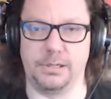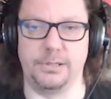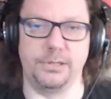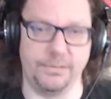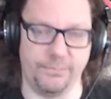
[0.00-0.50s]

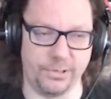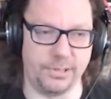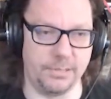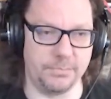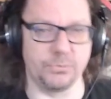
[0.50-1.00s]
in different
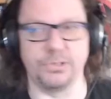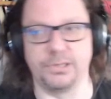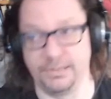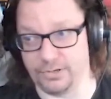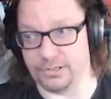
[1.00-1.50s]
teams with
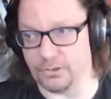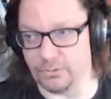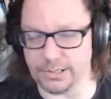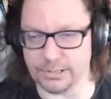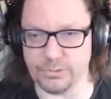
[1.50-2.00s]
different knowledge,